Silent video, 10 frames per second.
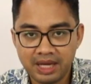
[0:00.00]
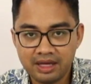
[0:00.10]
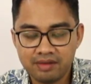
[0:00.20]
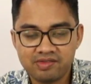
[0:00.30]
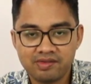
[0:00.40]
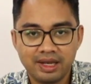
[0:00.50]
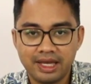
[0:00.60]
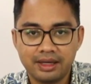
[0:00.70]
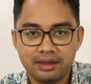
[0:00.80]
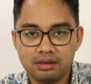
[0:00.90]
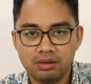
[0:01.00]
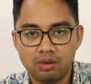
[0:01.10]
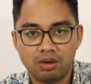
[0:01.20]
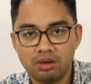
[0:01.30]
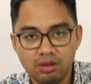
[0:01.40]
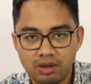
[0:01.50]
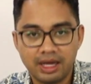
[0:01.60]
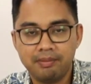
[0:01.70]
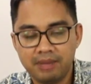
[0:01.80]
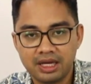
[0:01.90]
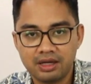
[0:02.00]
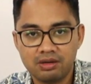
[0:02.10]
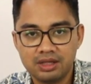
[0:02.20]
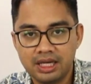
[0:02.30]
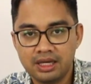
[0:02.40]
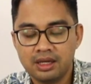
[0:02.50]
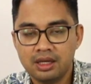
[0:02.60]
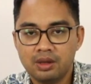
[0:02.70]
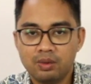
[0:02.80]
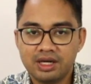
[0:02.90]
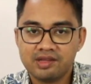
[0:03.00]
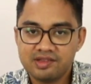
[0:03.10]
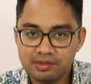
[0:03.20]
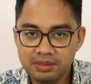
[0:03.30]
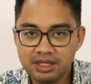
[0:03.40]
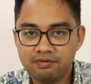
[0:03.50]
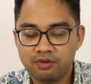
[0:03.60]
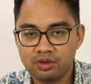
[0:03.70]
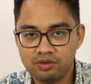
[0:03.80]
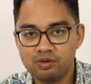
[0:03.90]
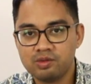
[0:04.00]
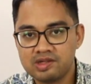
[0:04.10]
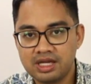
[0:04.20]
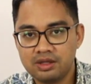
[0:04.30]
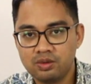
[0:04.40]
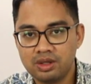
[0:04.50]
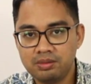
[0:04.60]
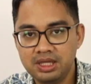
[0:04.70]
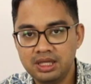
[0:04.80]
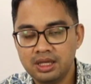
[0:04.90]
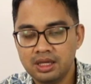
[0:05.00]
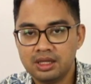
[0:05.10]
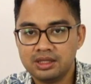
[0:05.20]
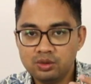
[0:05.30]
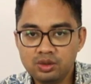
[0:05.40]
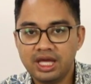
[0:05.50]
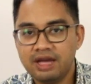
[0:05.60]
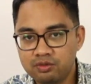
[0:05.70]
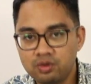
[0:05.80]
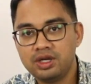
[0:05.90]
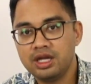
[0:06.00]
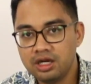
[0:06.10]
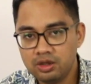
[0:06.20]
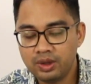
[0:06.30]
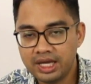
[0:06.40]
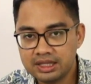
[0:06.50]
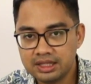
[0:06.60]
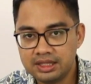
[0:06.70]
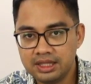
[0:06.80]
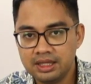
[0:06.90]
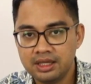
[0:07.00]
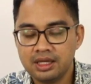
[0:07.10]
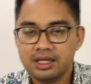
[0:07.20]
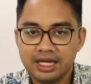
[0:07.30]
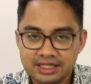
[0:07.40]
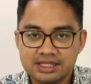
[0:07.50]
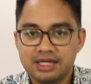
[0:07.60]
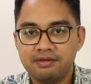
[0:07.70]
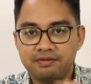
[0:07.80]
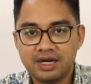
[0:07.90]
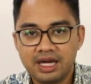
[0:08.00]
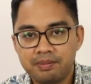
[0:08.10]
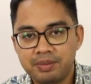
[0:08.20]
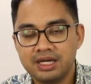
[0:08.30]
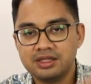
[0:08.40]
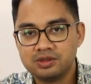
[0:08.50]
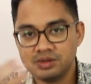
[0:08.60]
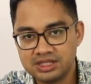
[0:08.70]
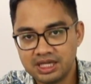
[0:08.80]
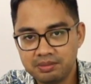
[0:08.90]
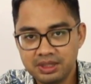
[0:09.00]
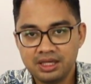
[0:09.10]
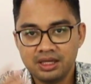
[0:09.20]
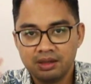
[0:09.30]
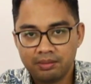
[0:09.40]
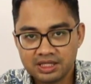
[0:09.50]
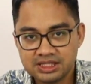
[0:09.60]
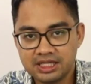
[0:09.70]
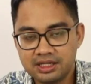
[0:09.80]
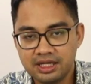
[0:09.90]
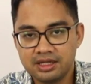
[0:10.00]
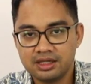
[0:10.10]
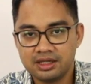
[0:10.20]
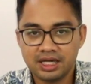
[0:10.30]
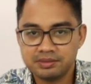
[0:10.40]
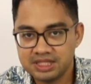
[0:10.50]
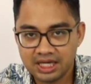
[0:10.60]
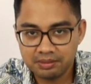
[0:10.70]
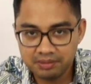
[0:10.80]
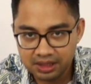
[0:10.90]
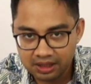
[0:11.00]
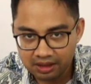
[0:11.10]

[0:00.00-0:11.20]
banks like you know Hong Leong, Maybank, and all that? What does it mean for consumers like you and me? Do they have to create a new entity? Let's say Grab partners with CIMB, must they create a Grab CIMB